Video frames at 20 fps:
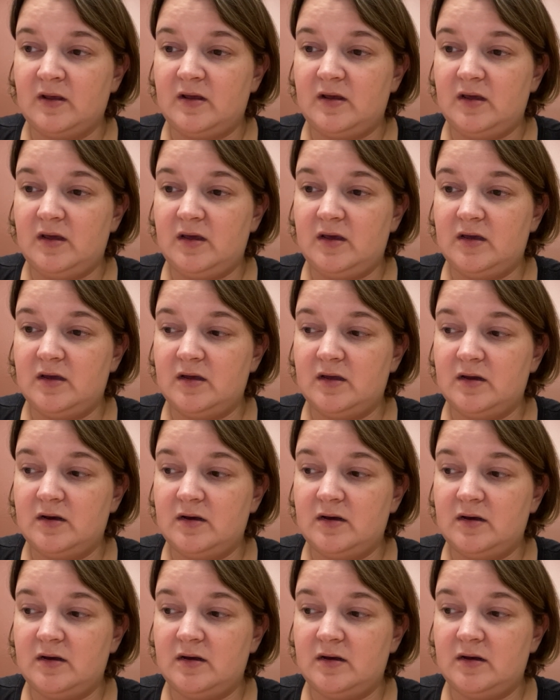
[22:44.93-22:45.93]

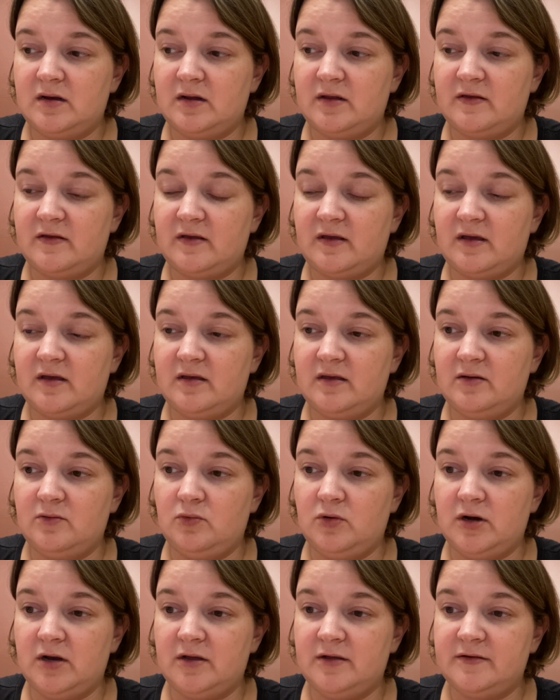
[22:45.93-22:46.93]
And
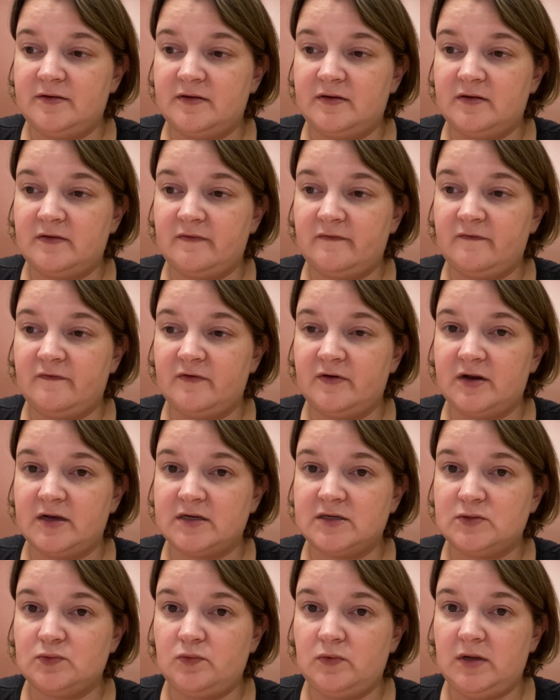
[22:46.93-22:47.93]
what else for
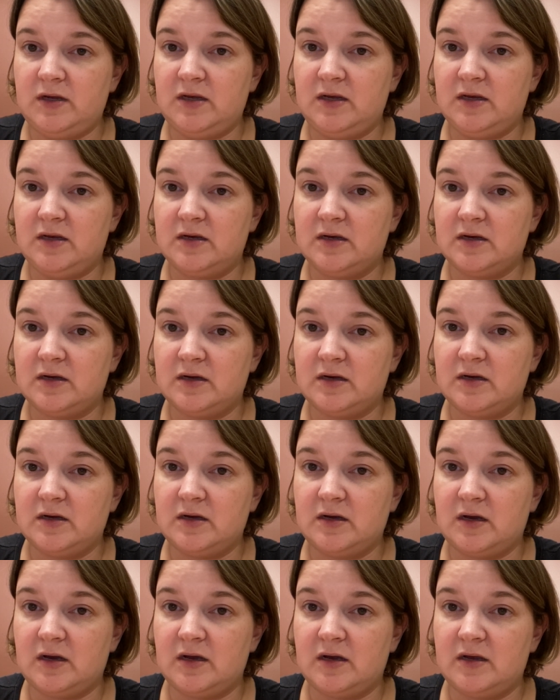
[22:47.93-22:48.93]
next week?
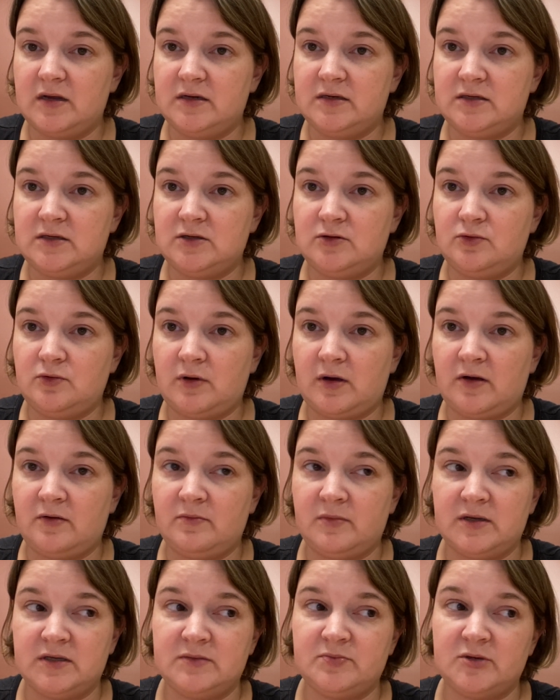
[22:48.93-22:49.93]
I do have
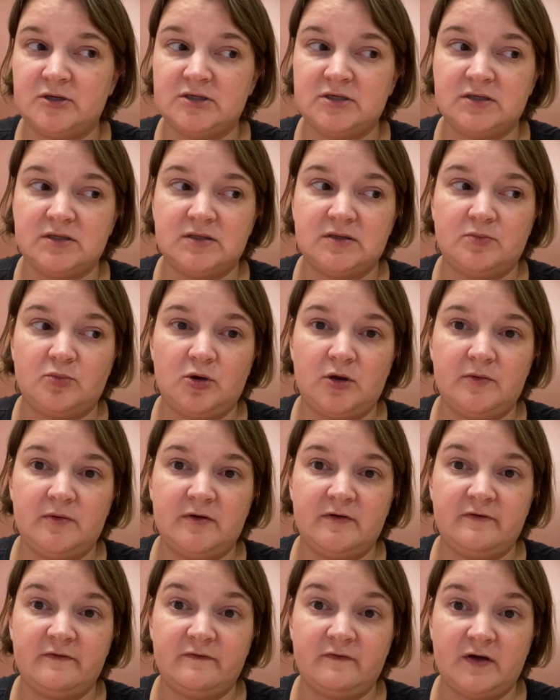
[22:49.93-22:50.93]
my specialist
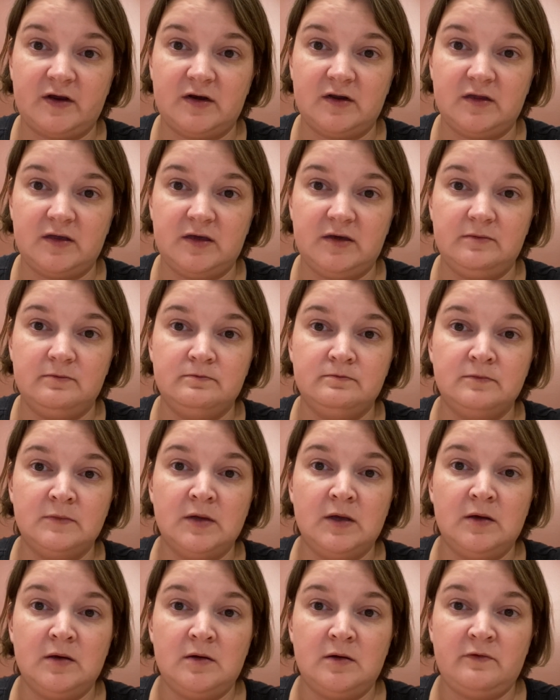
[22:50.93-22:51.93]
appointment finally
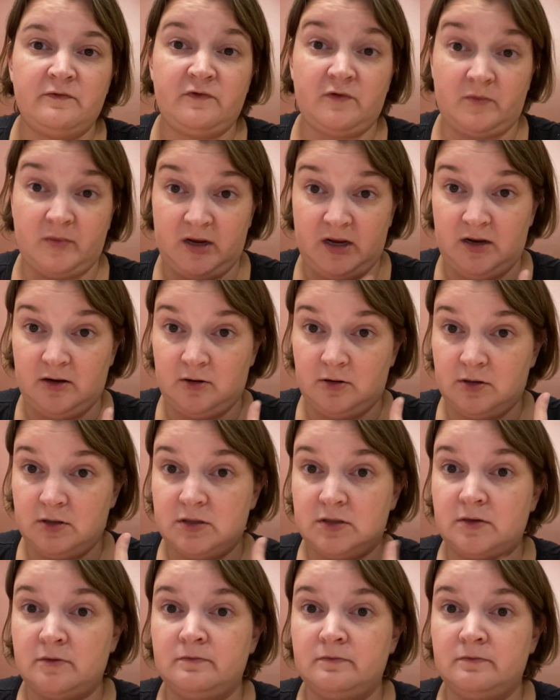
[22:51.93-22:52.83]
for my ears,